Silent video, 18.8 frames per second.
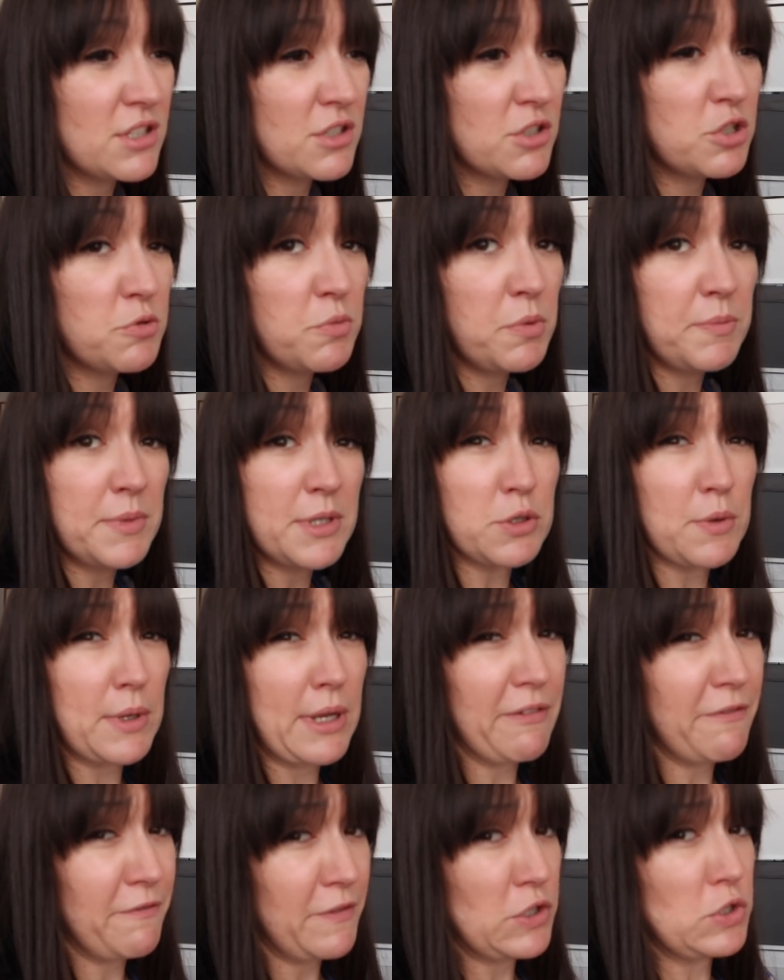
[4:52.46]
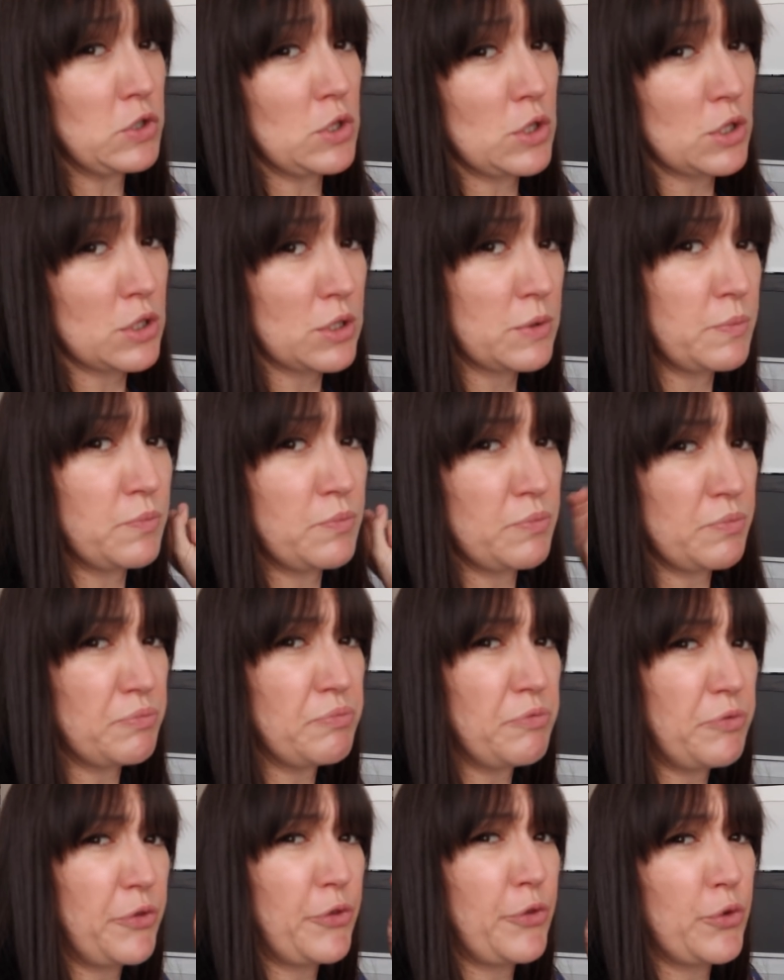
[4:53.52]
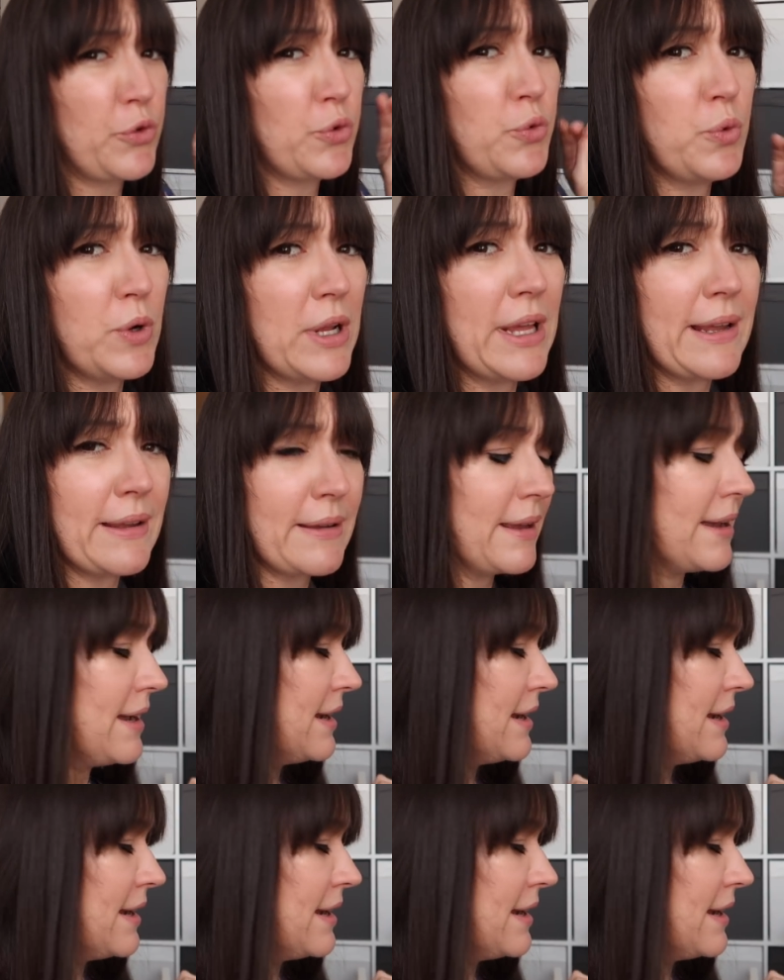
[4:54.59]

so she wouldn't be doing official schooling,